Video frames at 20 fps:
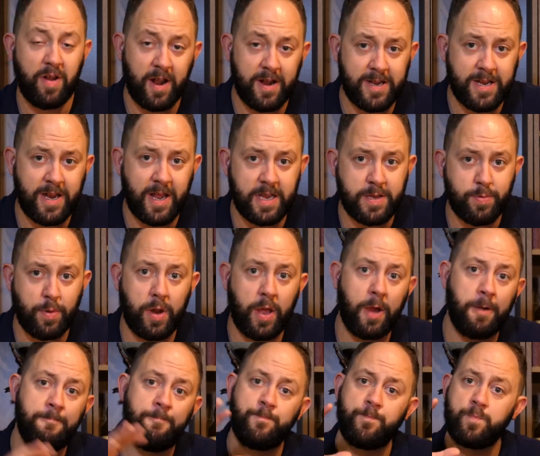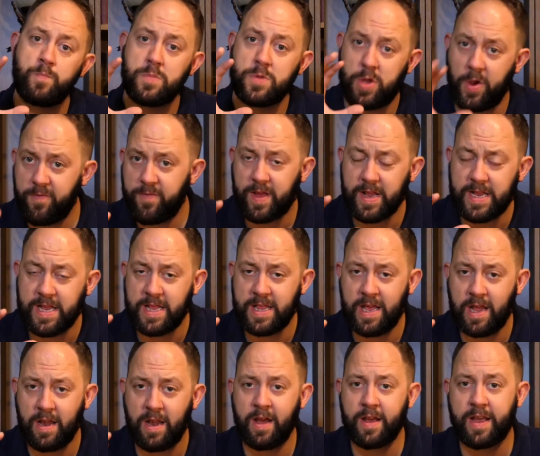you liked today's video, don't forget to hit
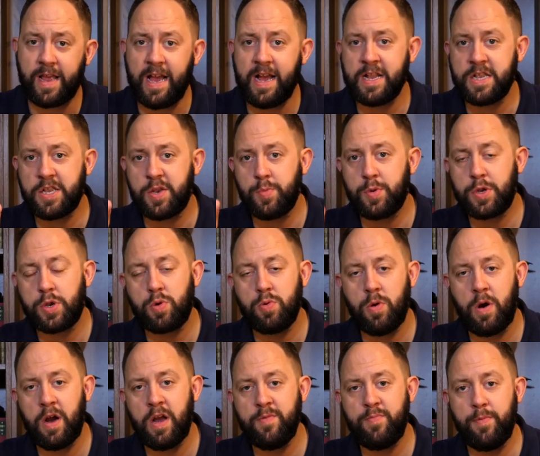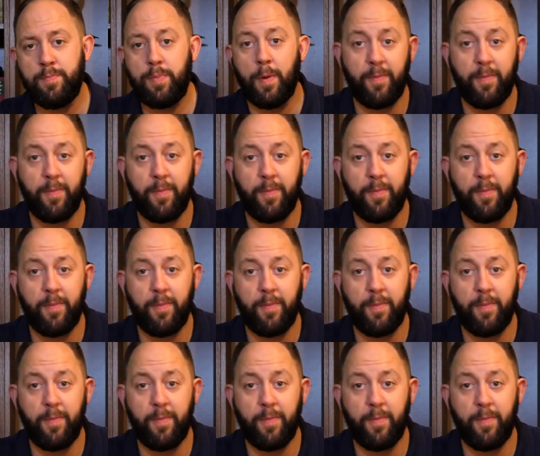that like and subscribe.